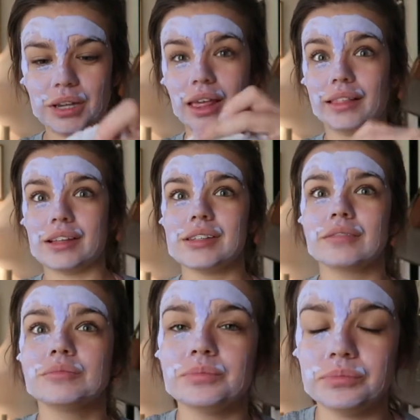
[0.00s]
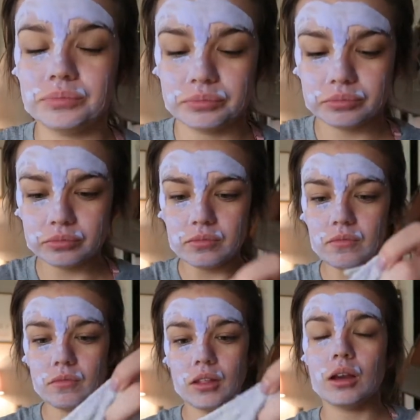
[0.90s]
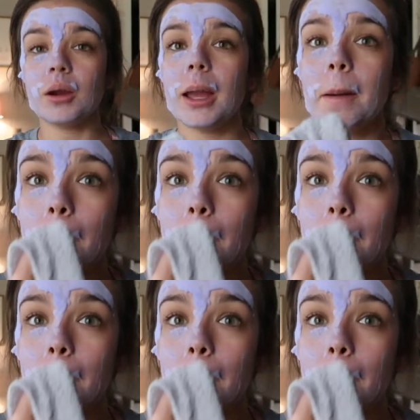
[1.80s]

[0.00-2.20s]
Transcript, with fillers: I like that sound. Okay.